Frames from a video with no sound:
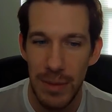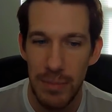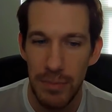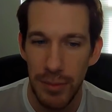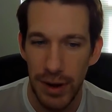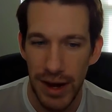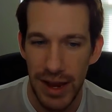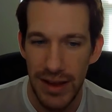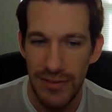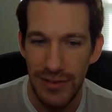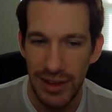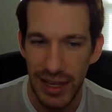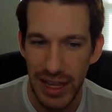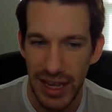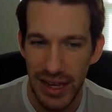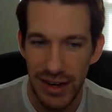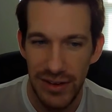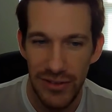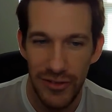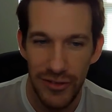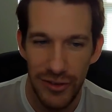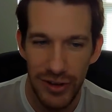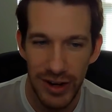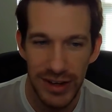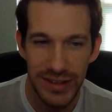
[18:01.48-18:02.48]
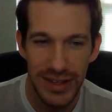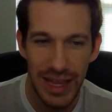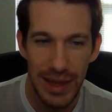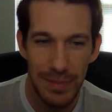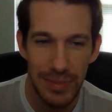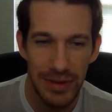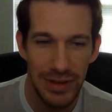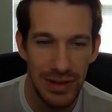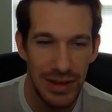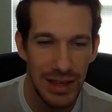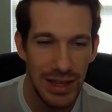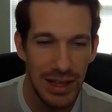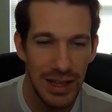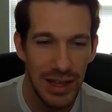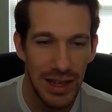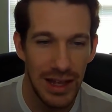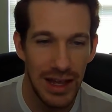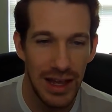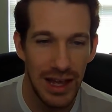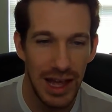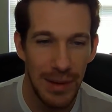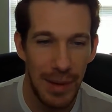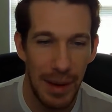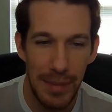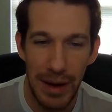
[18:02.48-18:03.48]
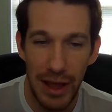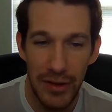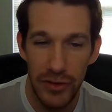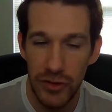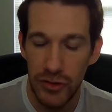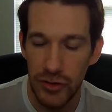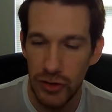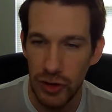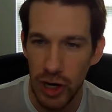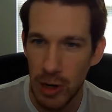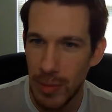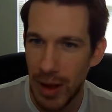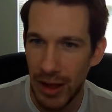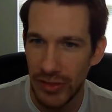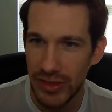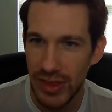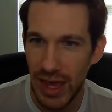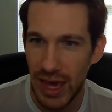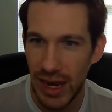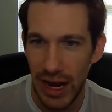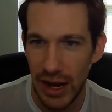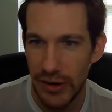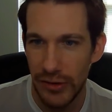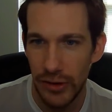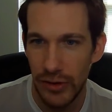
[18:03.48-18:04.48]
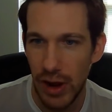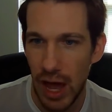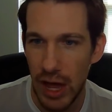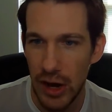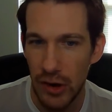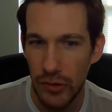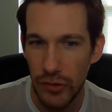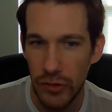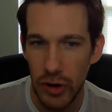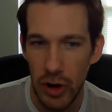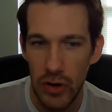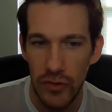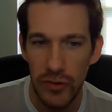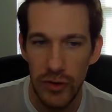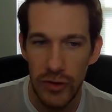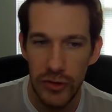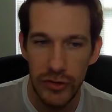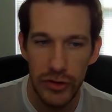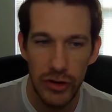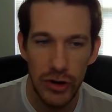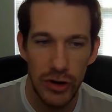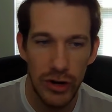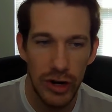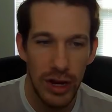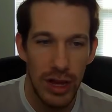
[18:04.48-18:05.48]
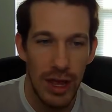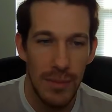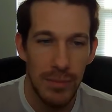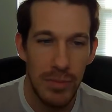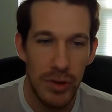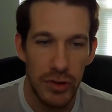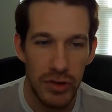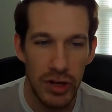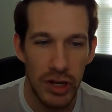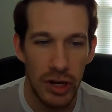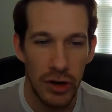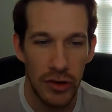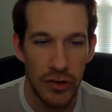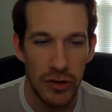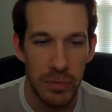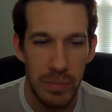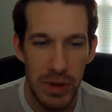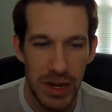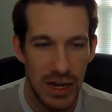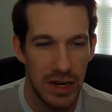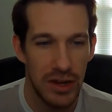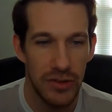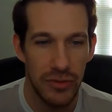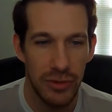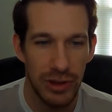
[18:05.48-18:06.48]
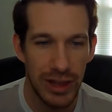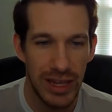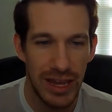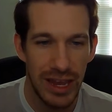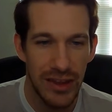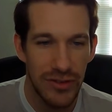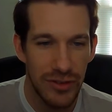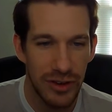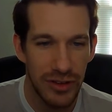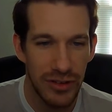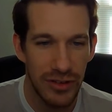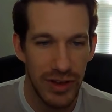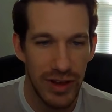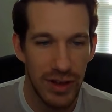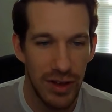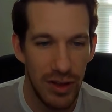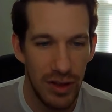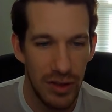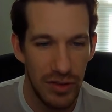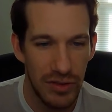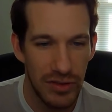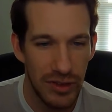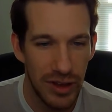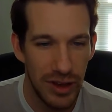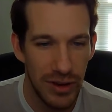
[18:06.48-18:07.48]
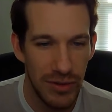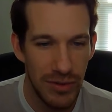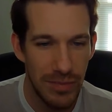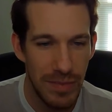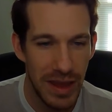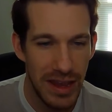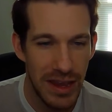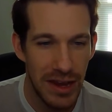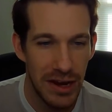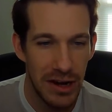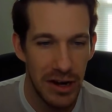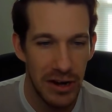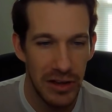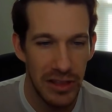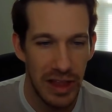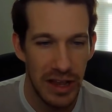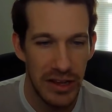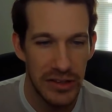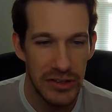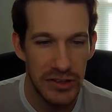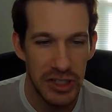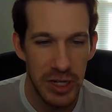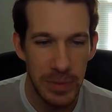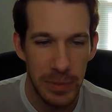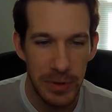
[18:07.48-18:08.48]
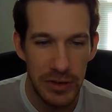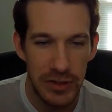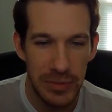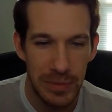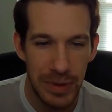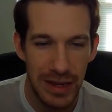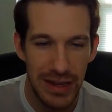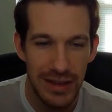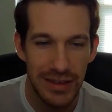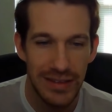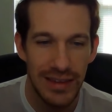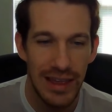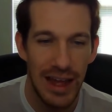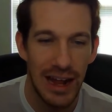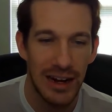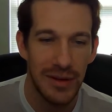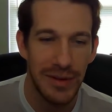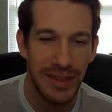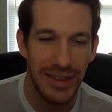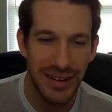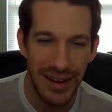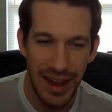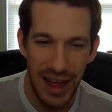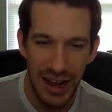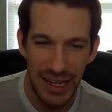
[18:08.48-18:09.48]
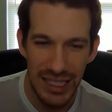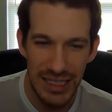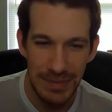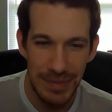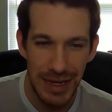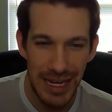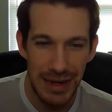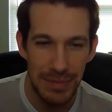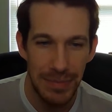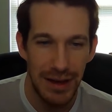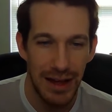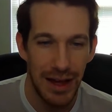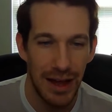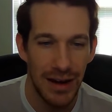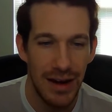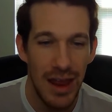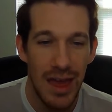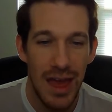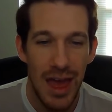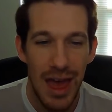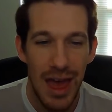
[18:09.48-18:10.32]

Brave Lyn, for example. I'm not sure about that. I don't know for sure. Boosting her speed is really interesting also, making her like super speed stacked with attack speed bond.